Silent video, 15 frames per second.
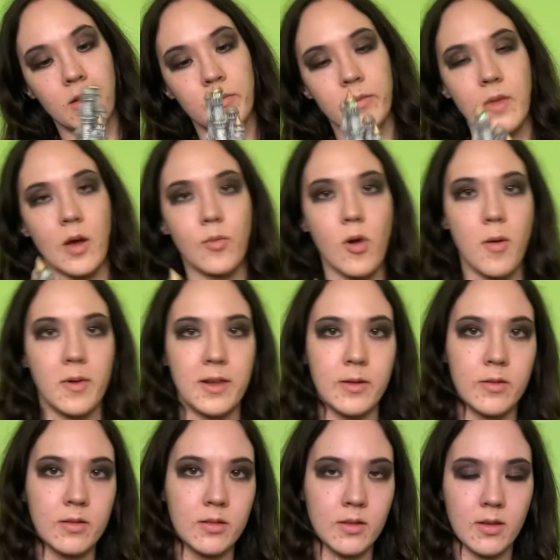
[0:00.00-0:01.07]
I'll probably
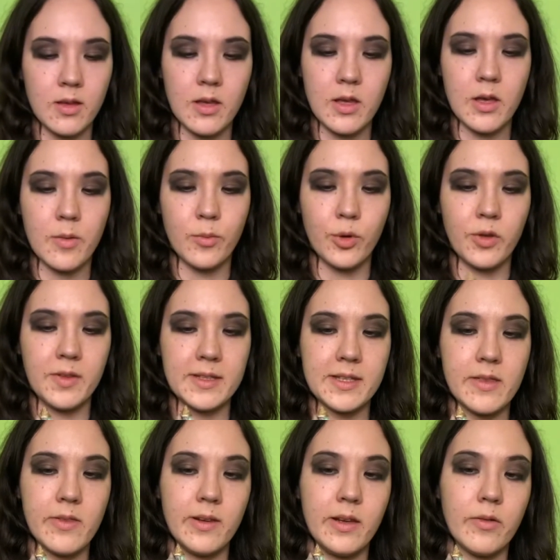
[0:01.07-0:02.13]
put this in
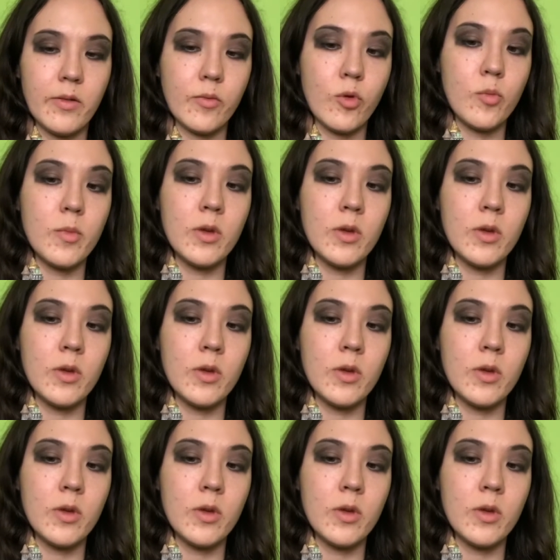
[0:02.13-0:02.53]
the living room.